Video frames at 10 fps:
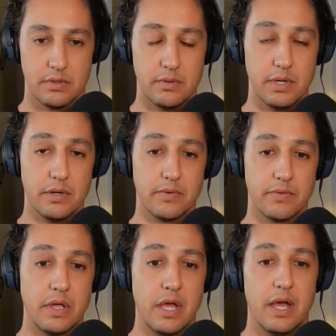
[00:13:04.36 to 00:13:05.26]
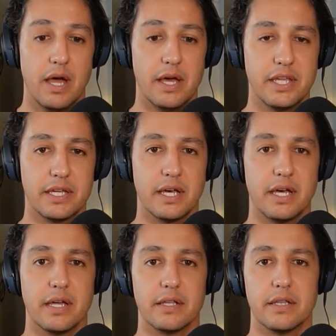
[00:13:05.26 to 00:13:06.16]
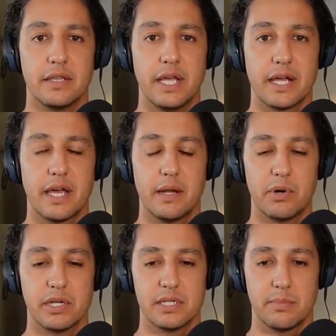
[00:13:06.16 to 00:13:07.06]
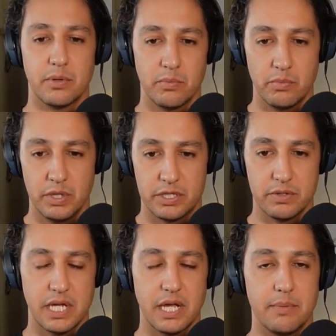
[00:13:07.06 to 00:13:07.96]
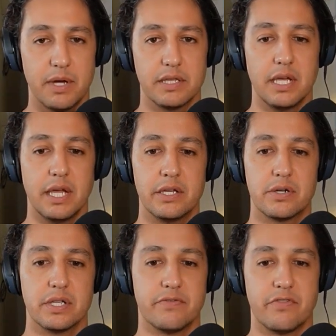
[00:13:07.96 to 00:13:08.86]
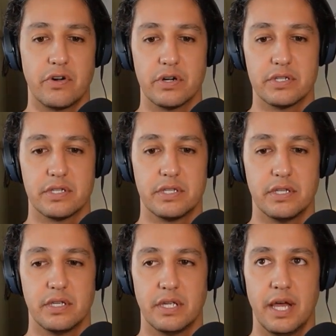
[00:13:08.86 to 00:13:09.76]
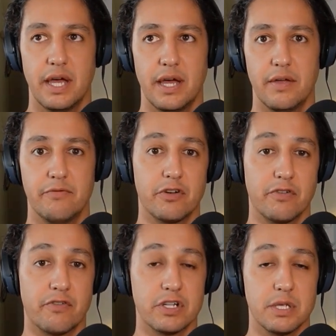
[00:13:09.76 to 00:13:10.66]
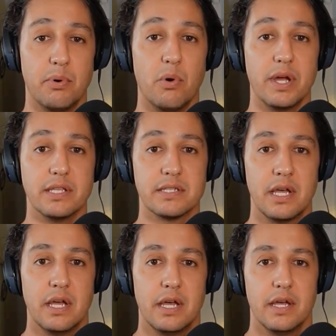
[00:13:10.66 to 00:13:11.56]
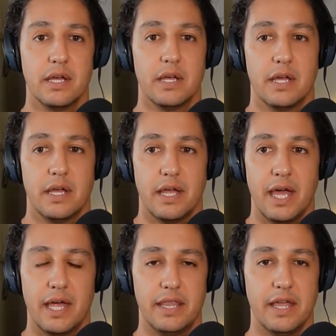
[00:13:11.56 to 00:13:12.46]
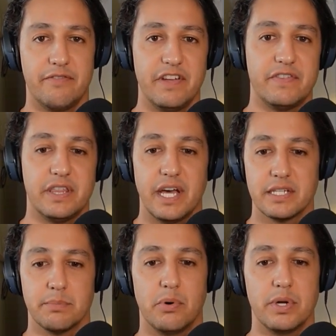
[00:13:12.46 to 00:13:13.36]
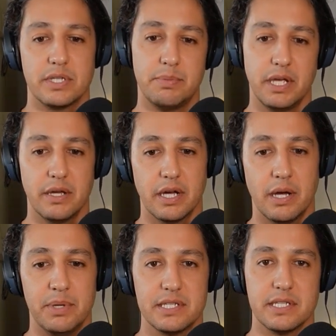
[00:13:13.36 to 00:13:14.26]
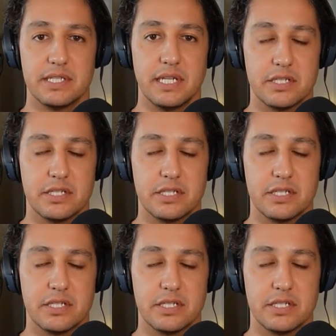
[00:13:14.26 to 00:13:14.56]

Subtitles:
Wow. I think that kind of brings up what you were saying about the interest versus the points. And that 50,000 points being a business seat.